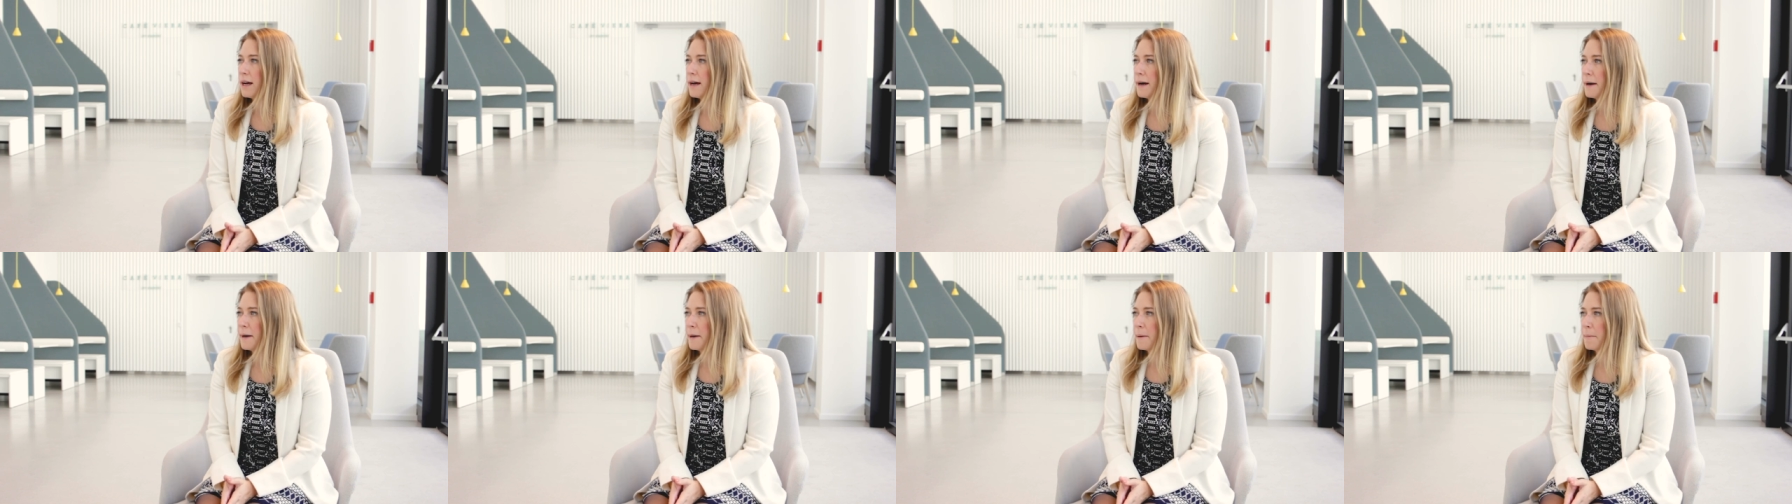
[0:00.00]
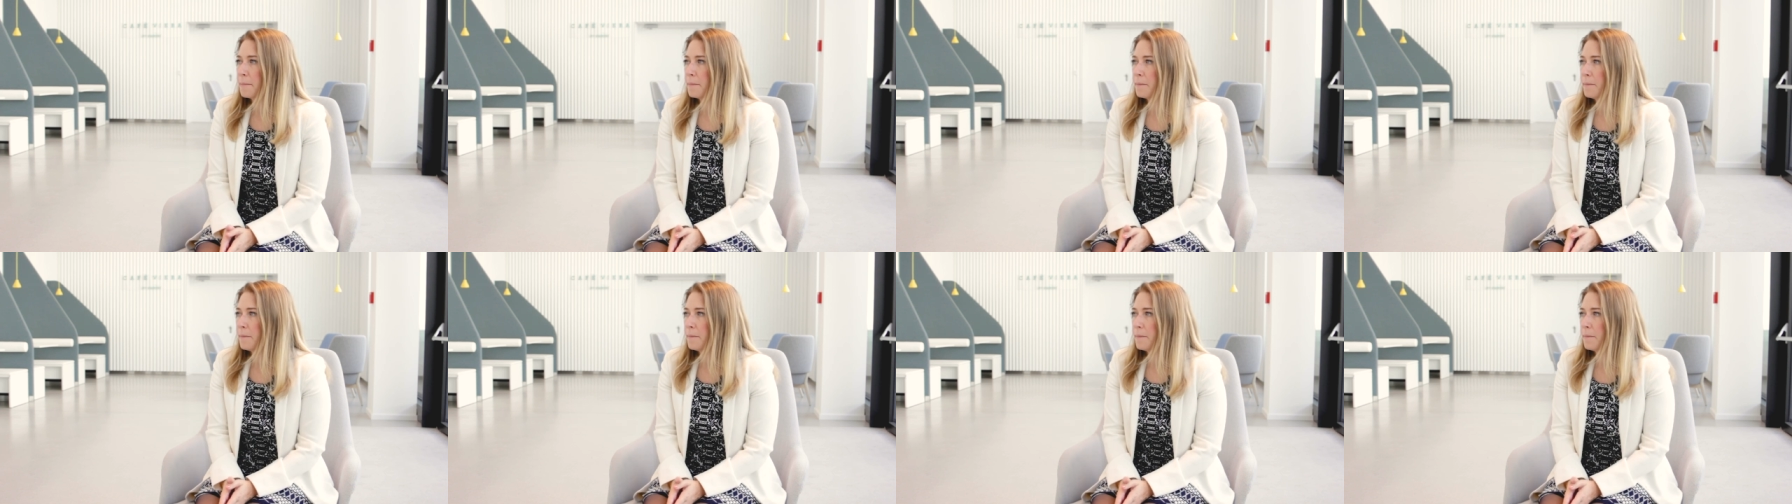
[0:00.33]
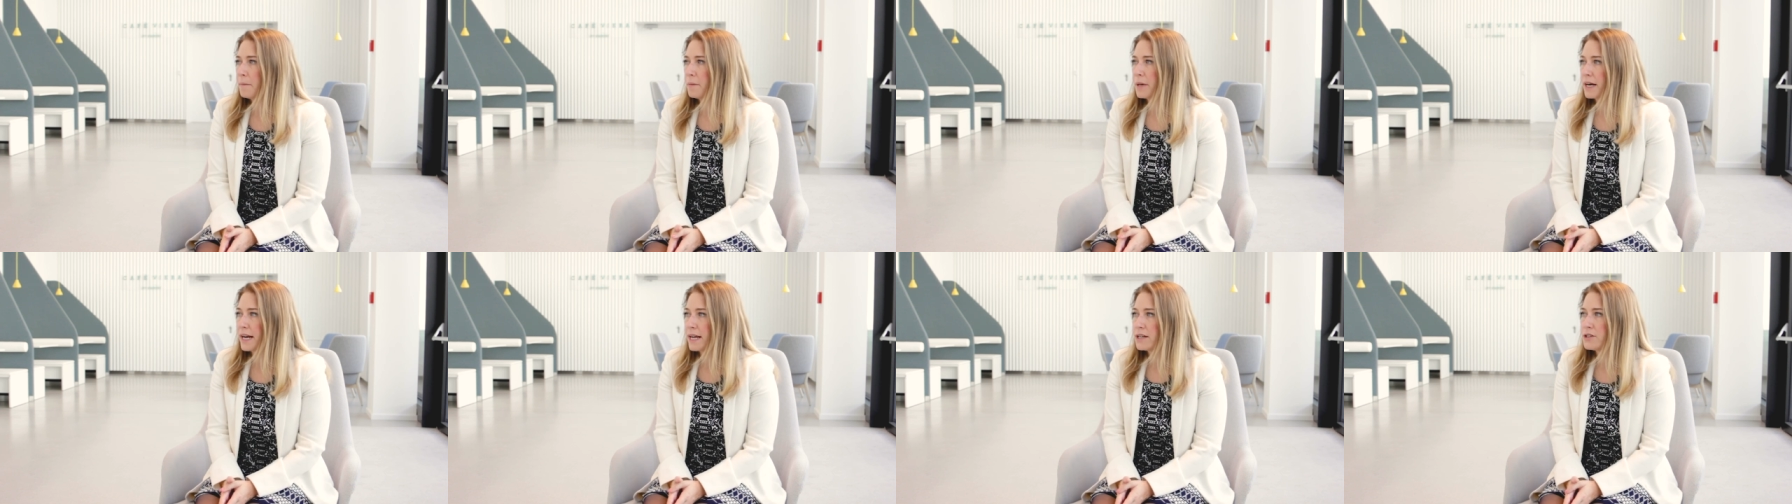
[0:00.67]
Um,
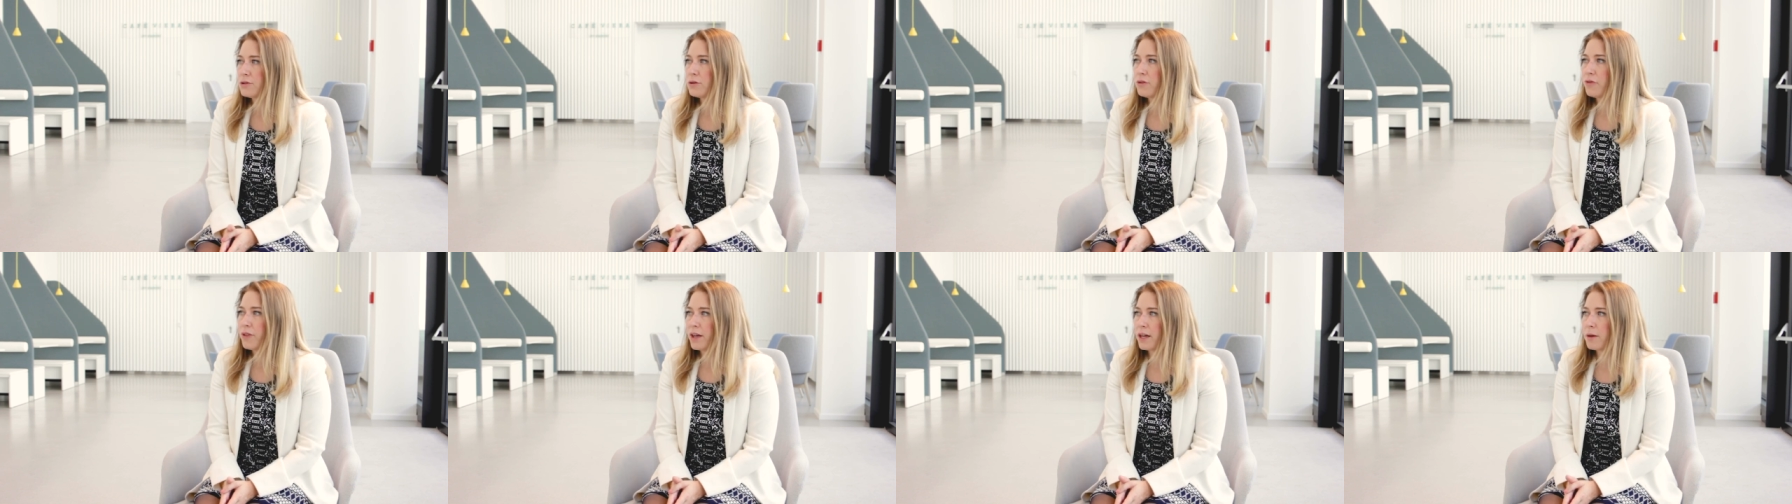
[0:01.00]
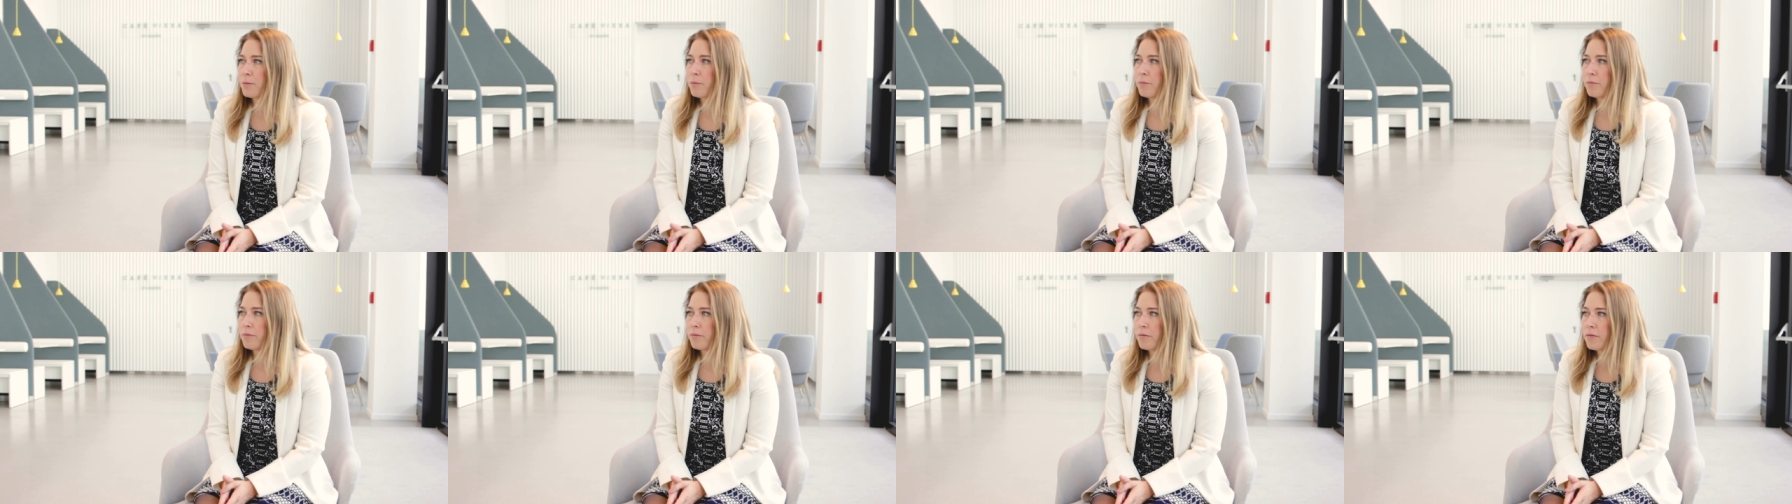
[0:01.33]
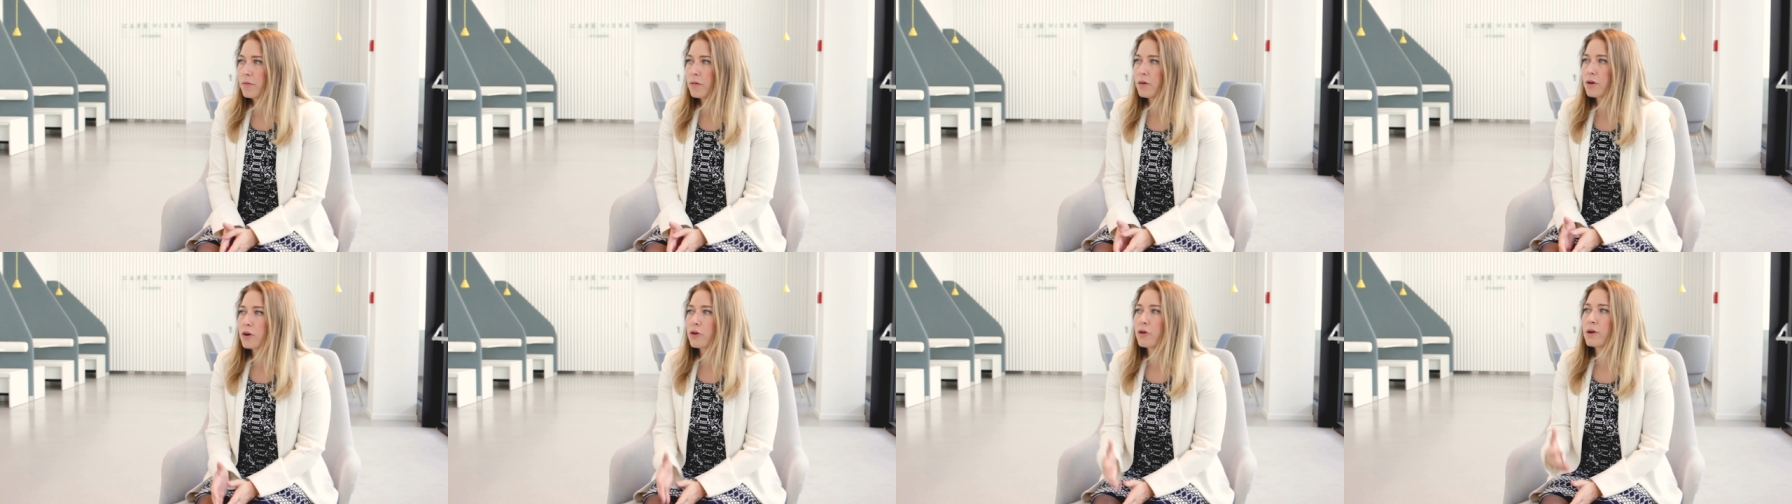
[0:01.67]
but I do think
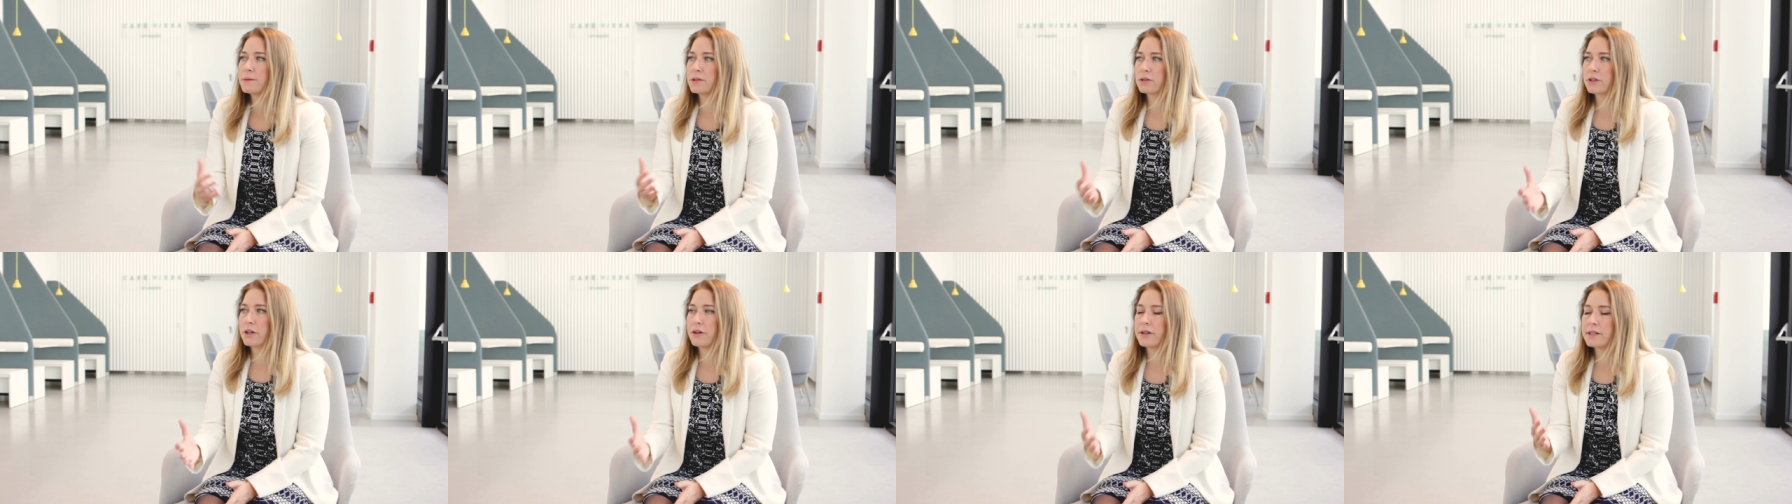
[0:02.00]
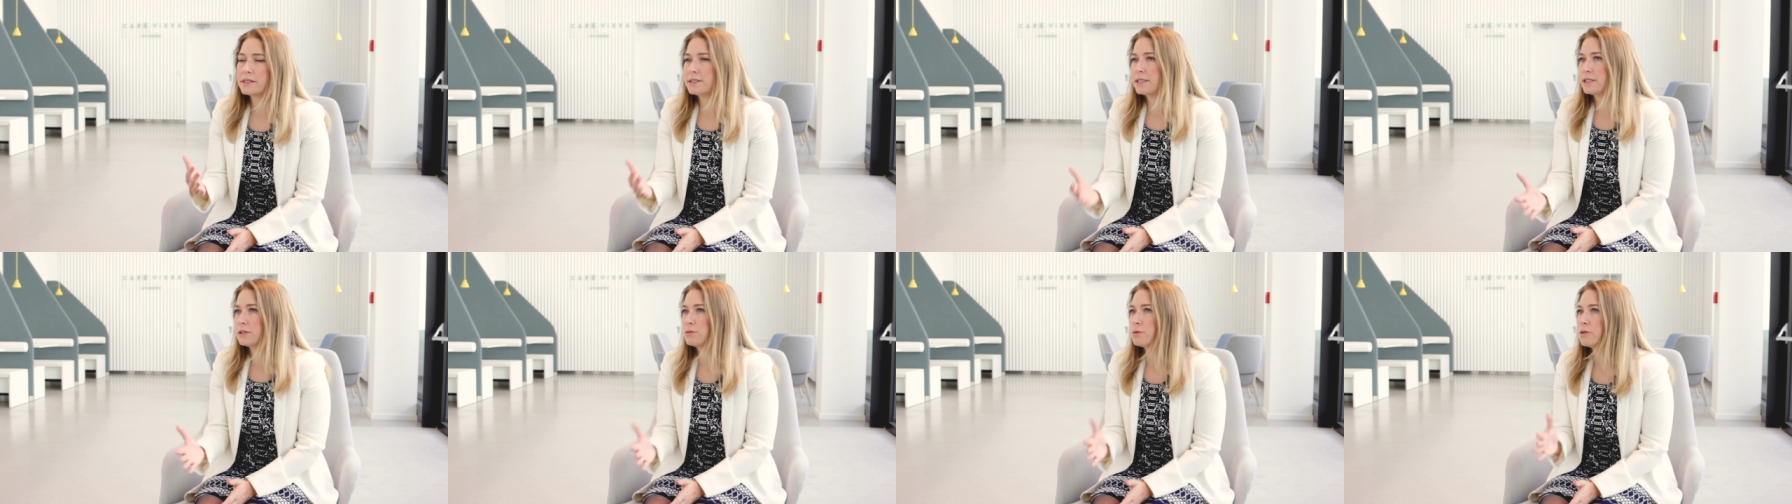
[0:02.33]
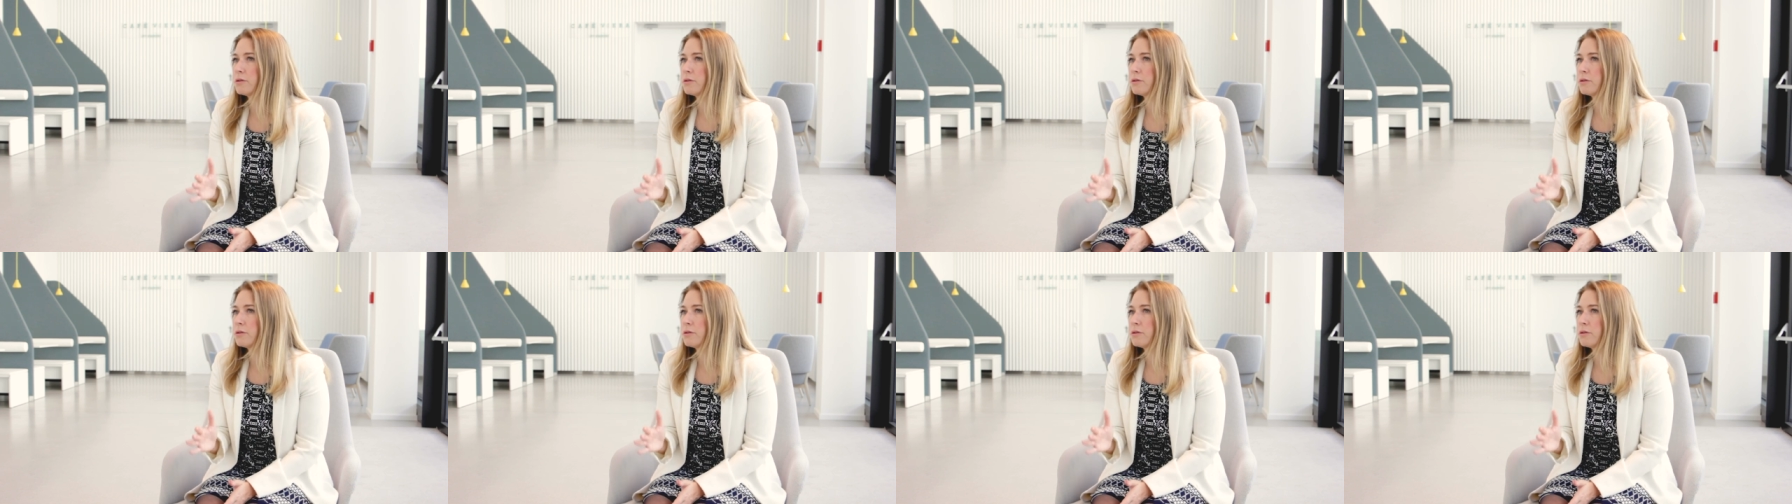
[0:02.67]
cryptocurrencies